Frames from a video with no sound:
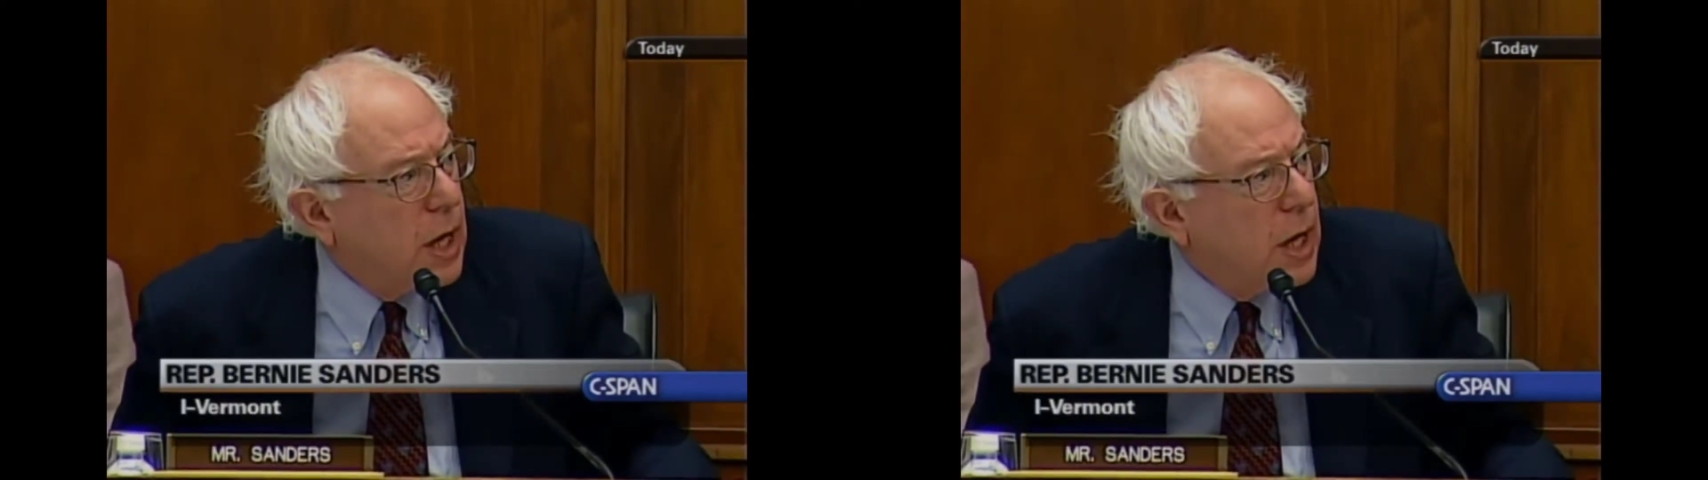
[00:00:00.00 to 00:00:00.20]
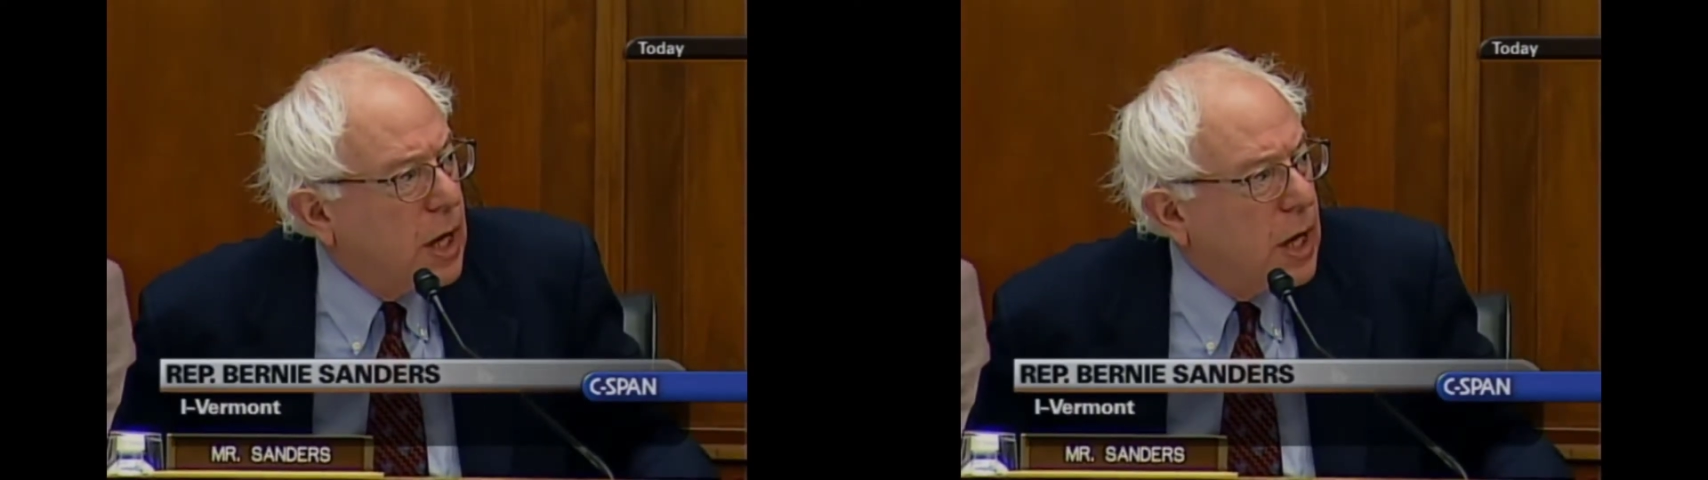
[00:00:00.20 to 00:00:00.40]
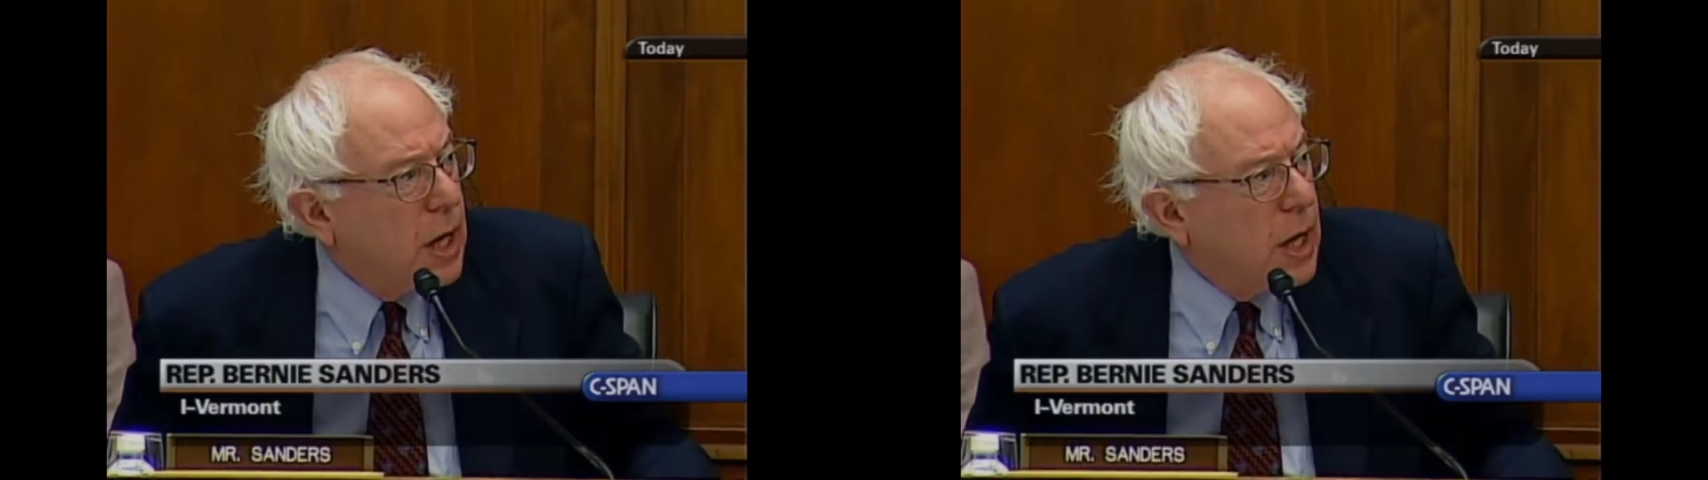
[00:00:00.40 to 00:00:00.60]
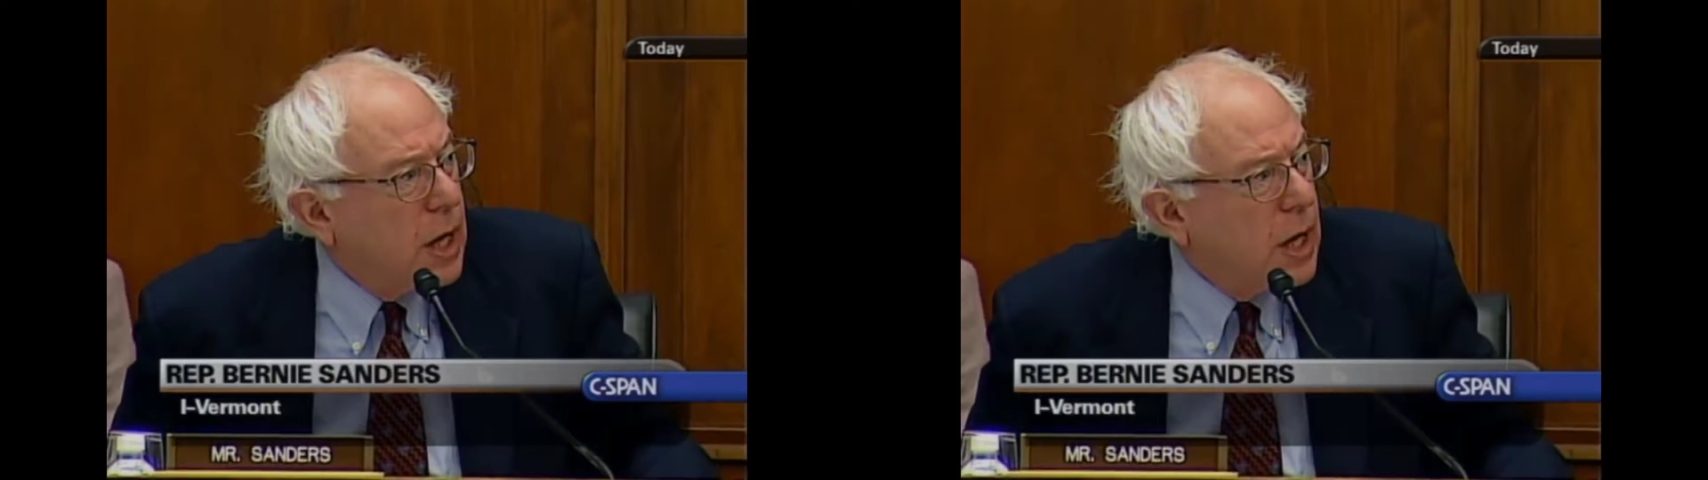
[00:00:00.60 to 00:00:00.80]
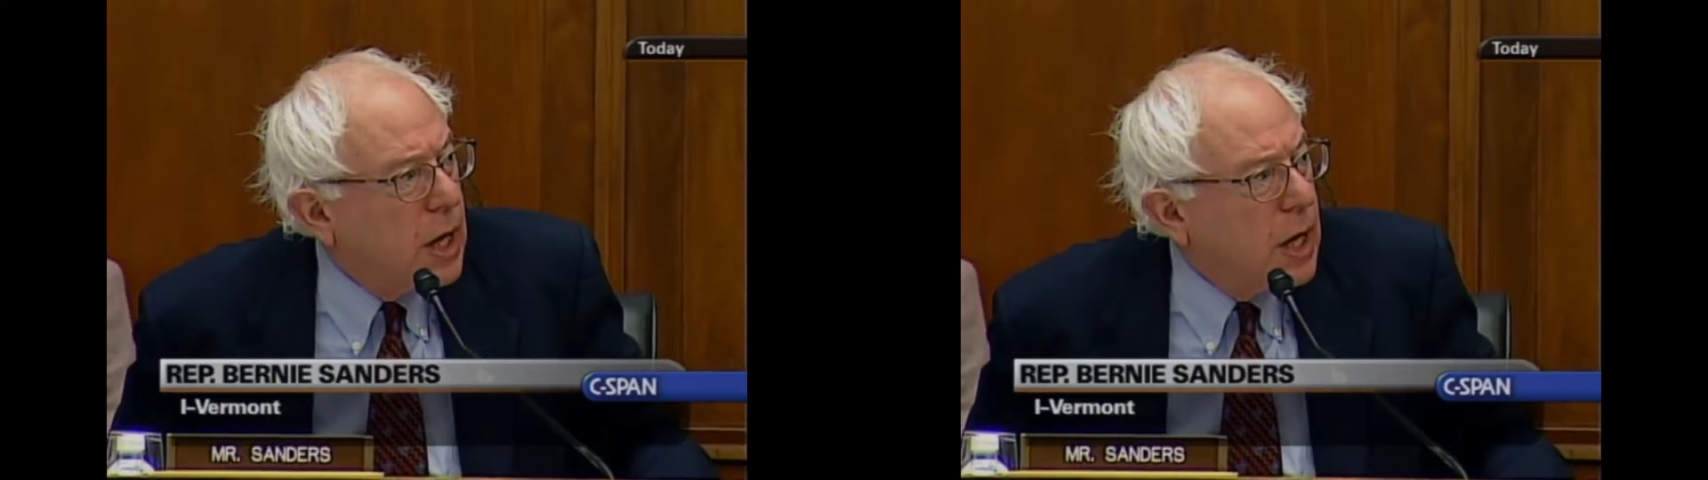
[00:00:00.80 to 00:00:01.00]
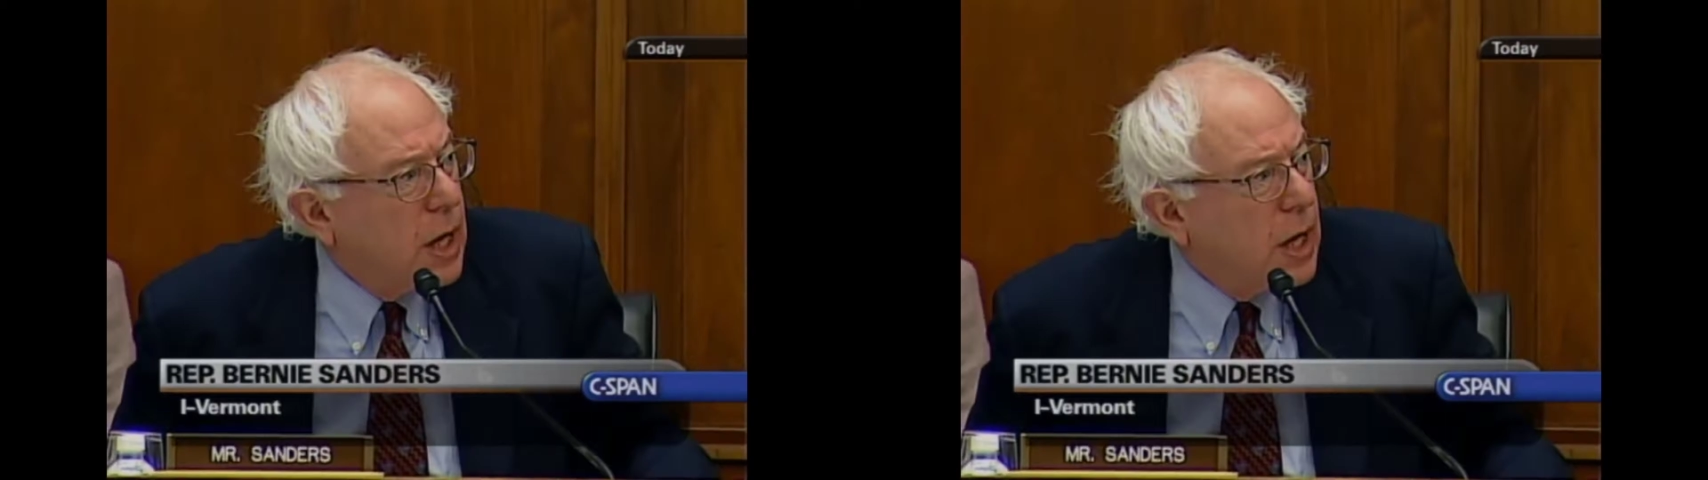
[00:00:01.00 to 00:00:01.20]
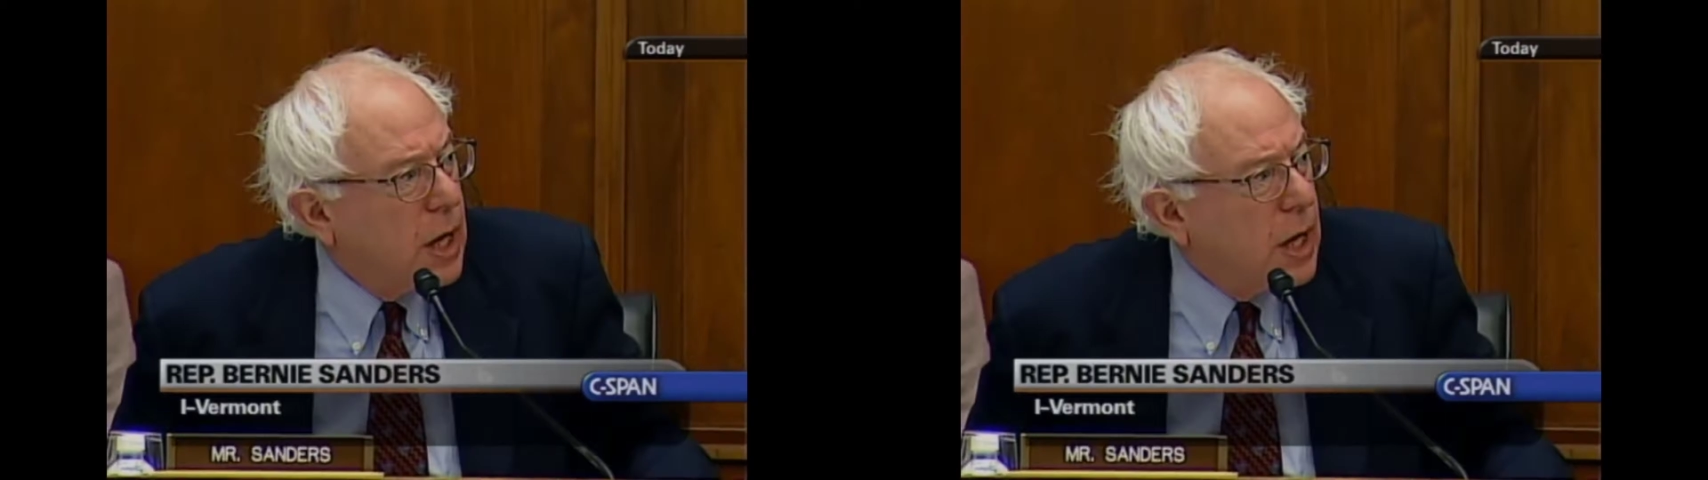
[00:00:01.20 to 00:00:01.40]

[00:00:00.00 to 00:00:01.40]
may be overreacting,